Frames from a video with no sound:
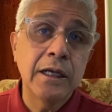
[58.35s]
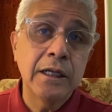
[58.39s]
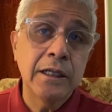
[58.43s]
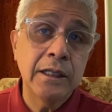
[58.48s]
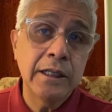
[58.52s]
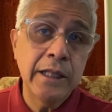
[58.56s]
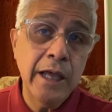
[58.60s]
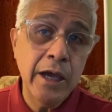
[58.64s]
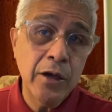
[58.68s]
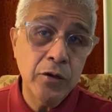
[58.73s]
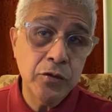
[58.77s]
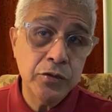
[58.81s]

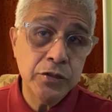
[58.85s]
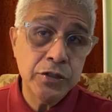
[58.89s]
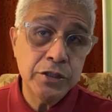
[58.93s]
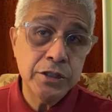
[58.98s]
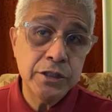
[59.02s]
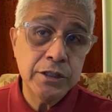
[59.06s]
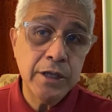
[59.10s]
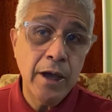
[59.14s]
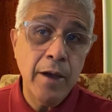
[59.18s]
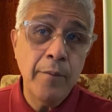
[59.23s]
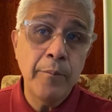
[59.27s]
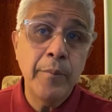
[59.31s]

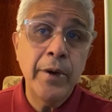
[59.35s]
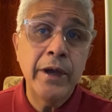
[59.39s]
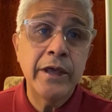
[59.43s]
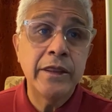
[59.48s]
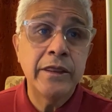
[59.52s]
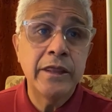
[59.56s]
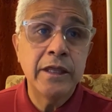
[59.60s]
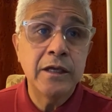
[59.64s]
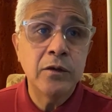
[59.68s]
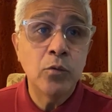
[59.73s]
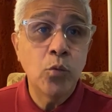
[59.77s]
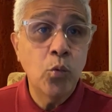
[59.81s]
launched by
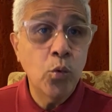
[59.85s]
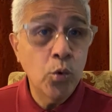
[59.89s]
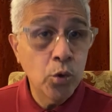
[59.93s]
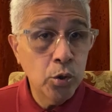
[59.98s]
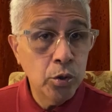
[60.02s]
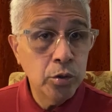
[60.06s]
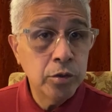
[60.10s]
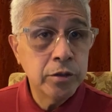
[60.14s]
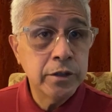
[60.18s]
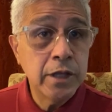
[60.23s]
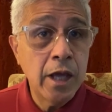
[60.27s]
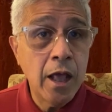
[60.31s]
the
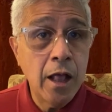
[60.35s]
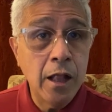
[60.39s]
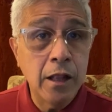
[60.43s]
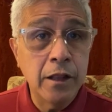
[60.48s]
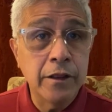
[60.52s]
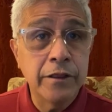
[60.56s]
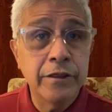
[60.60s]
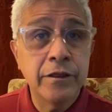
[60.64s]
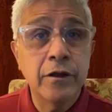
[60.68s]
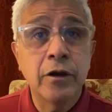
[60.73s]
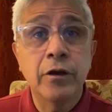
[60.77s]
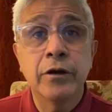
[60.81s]
World Health